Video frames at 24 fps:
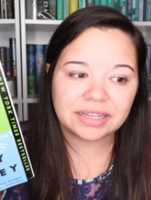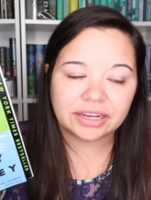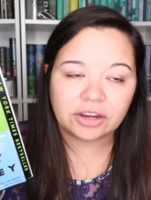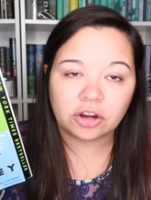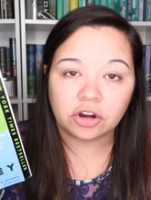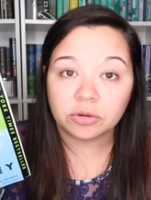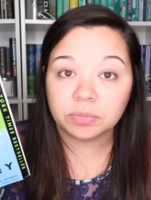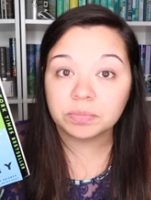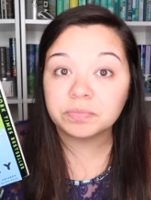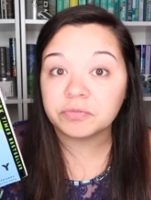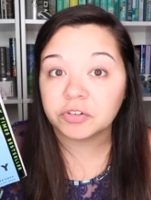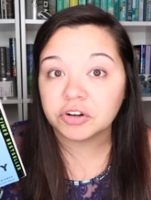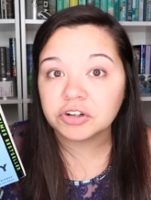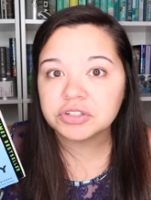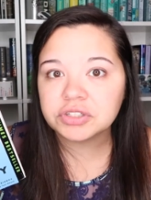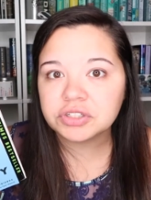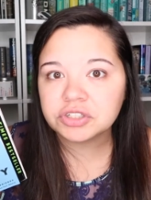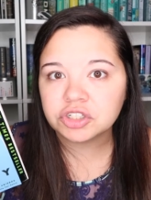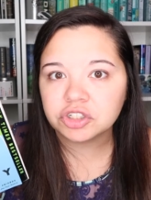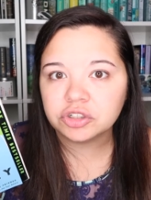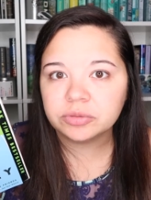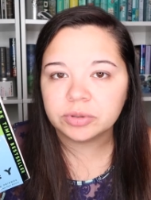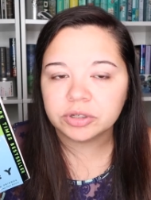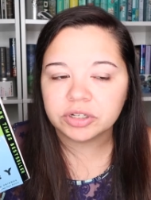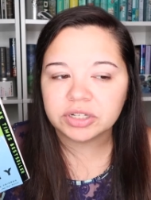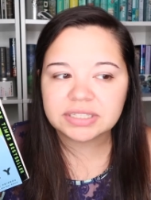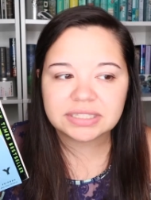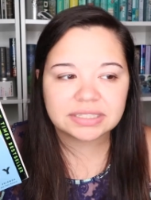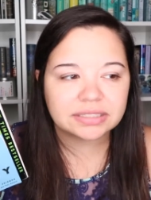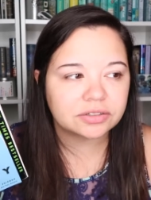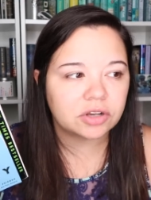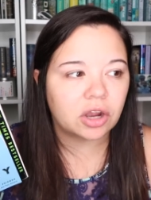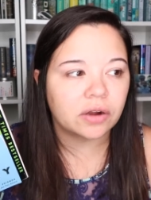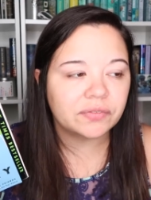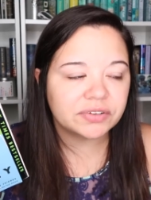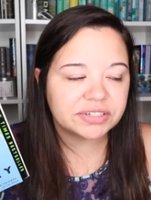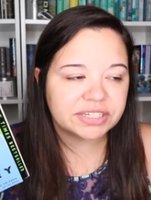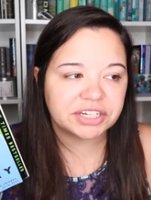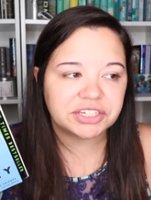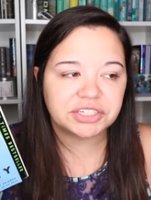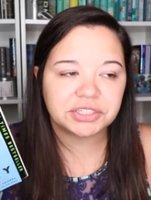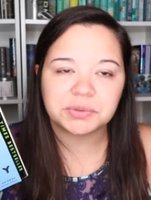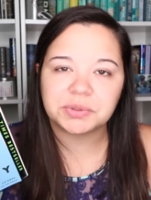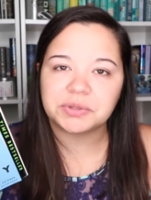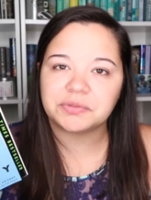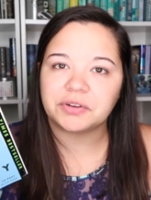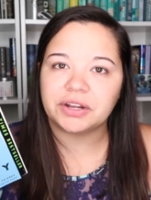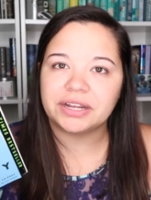like her first 2 books,
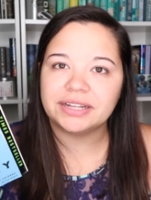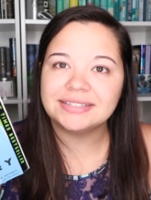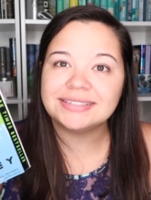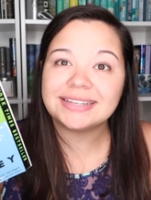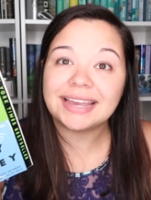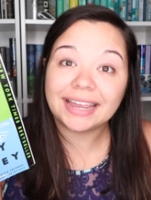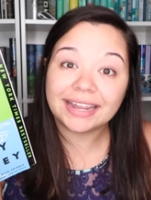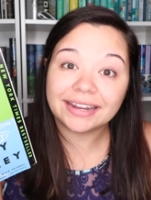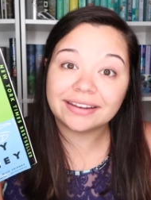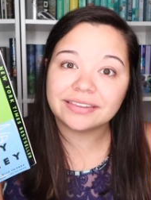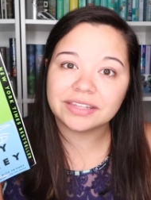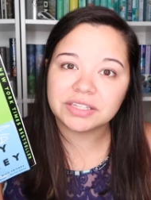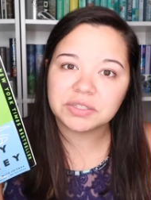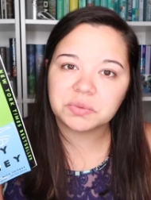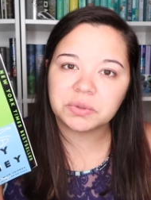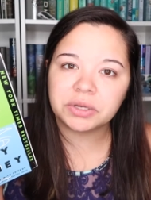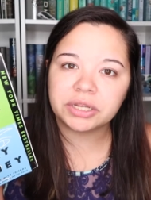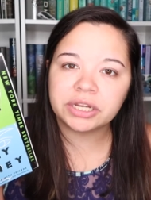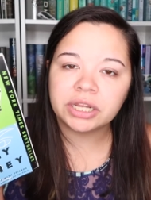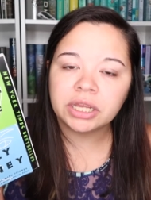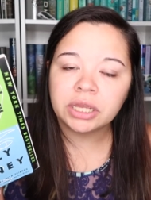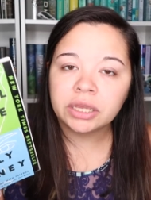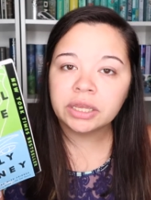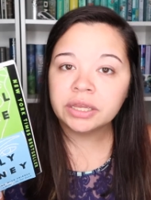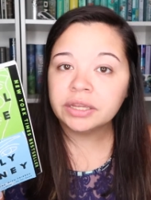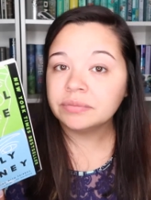Conversations with Friends and this one,